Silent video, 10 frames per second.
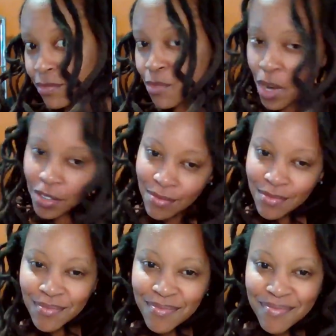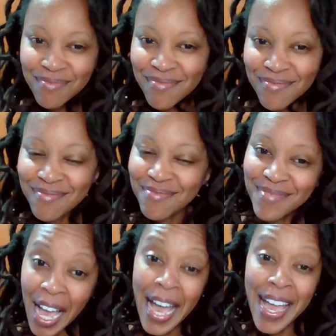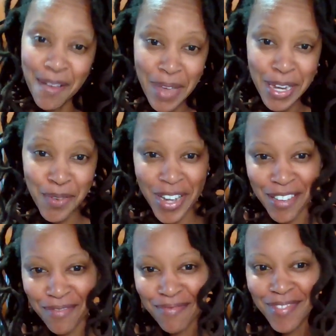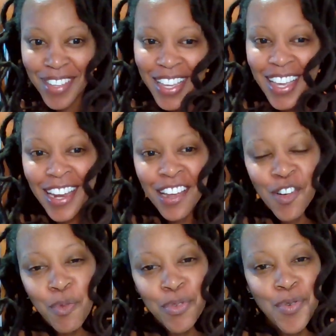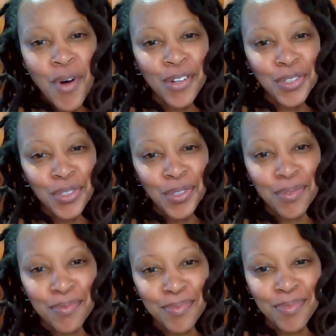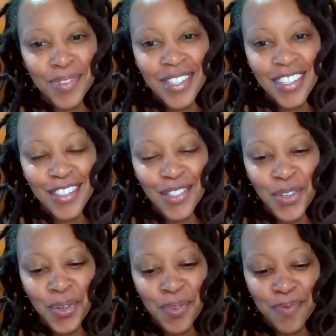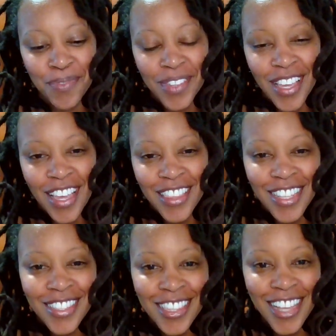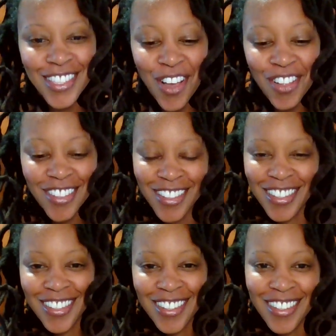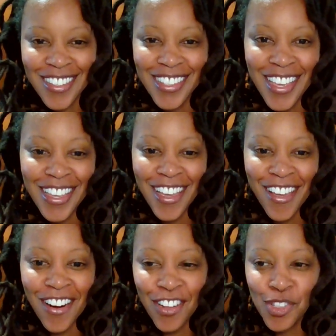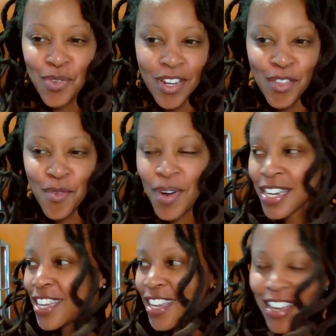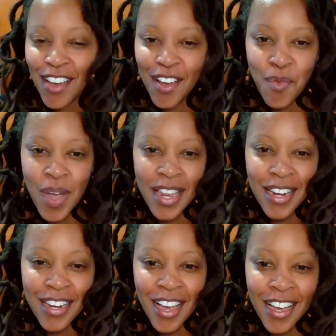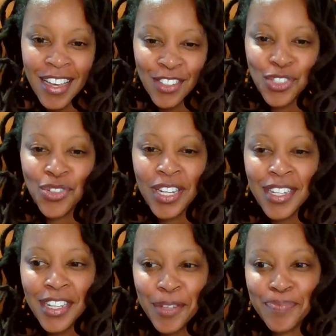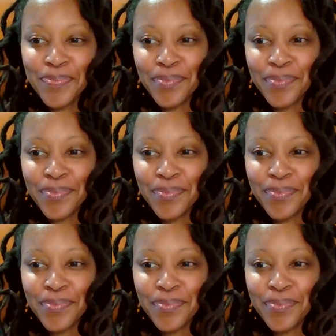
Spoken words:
Well, I am anyway. And I hope you are too. So that's it. That's all. Take care. I'll do another one when I straighten it